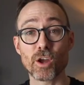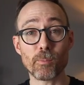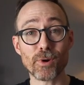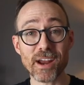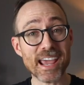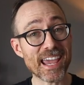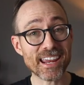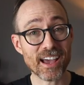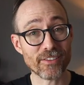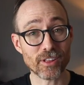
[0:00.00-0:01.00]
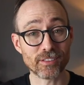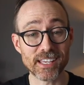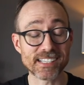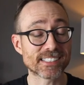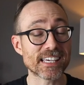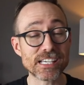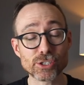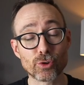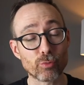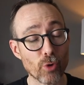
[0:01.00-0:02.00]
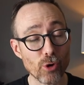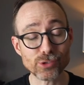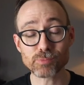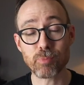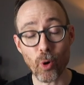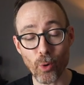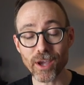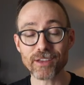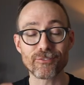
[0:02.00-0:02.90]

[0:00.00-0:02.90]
Number 8 on the list is Grosse Pointe